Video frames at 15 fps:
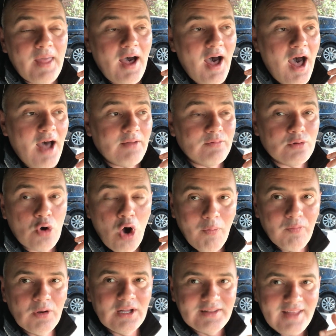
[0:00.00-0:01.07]

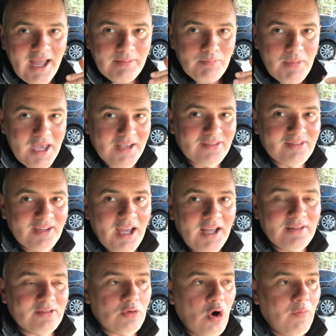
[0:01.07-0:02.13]
Hopefully that makes
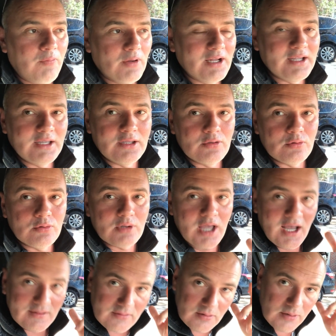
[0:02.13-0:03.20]
sense. Hopefully you
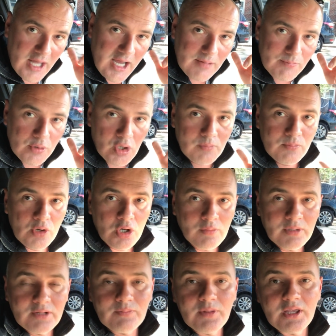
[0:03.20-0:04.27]
got the light bulb
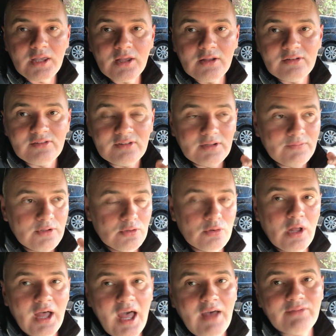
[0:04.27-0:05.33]
moment, because if you
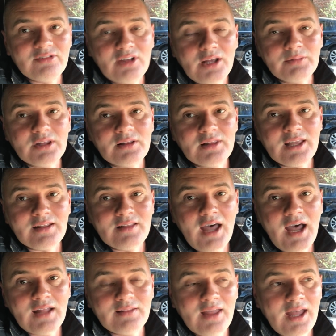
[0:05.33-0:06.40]
don't have something like
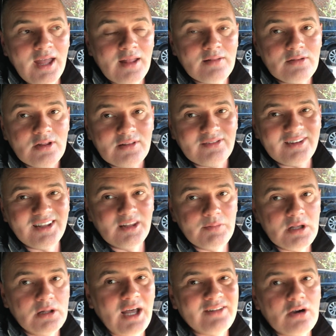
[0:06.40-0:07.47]
that, then it's going to
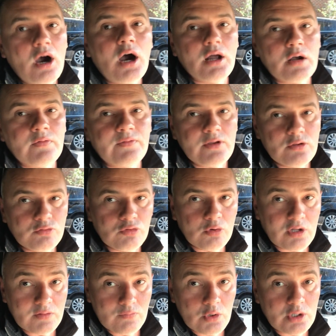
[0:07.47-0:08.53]
be a lot harder for you to
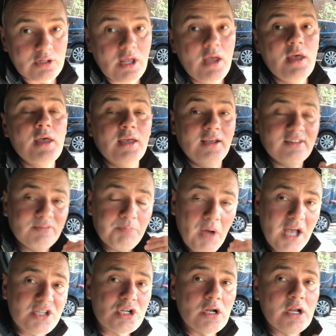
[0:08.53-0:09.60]
convert,
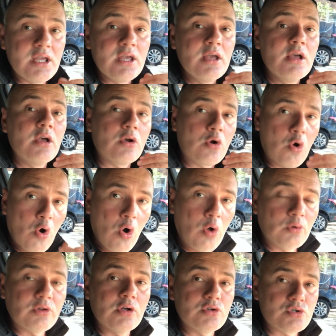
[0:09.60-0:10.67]
especially
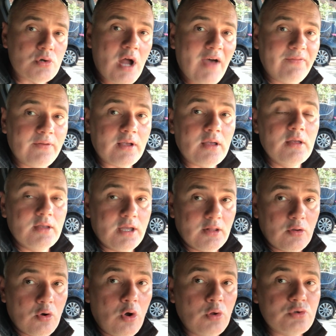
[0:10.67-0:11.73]
cold traffic.
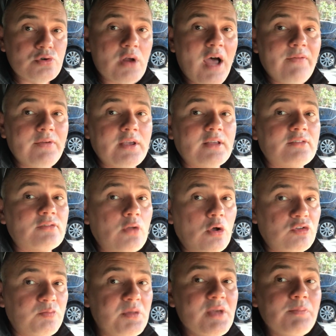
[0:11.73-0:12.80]
And cold traffic is
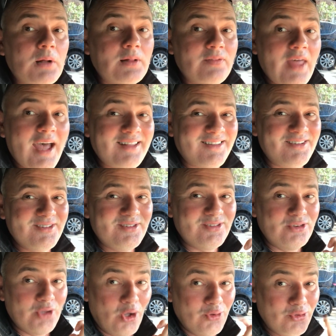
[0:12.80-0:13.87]
those people that
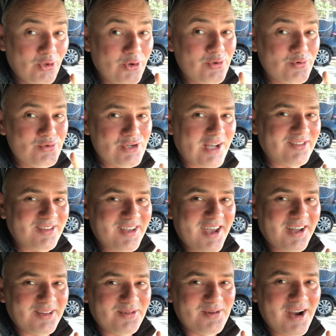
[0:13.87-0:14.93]
don't know you just
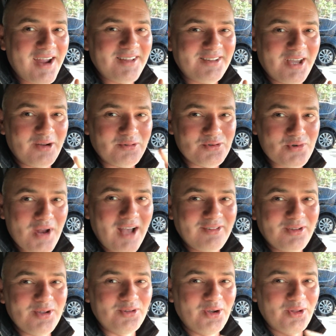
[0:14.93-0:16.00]
yet, right? They don't
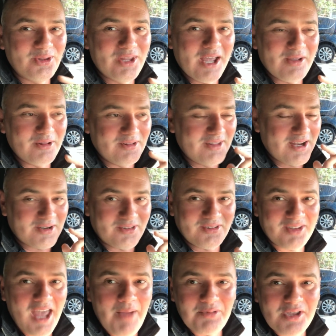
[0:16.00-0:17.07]
trust you, they're
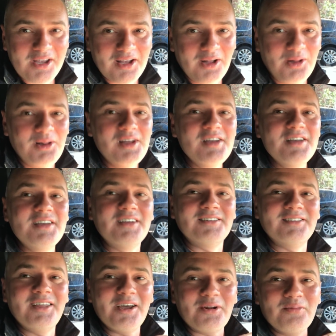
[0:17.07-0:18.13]
skeptical,
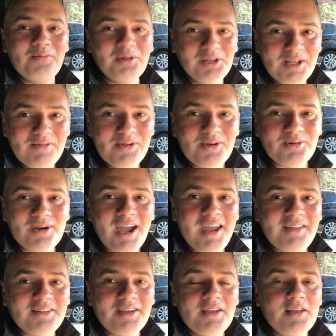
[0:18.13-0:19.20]
they don't believe you,
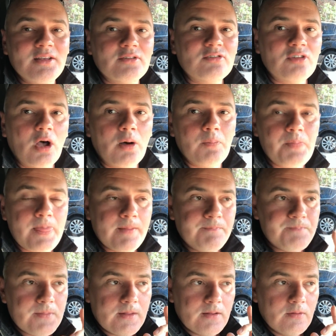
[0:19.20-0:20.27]
right? So
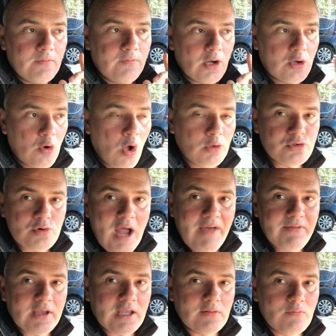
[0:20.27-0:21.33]
for cold
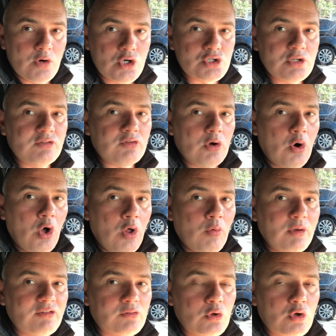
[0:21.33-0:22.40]
traffic conversions,
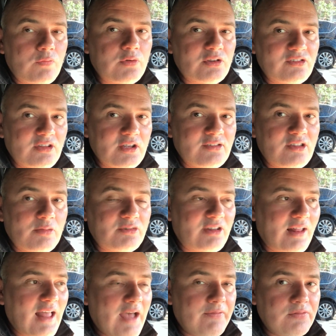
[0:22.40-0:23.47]
always look for systems
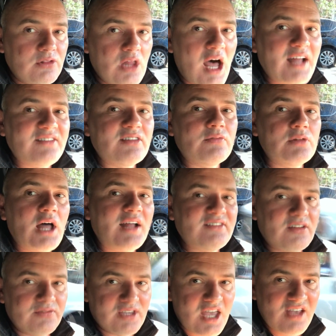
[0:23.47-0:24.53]
that have lots
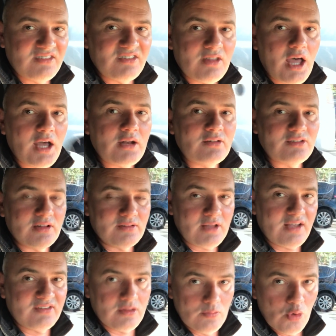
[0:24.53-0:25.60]
of case studies and
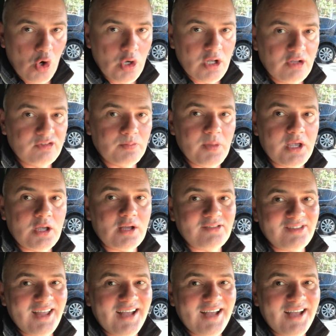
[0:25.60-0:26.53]
testimonials, because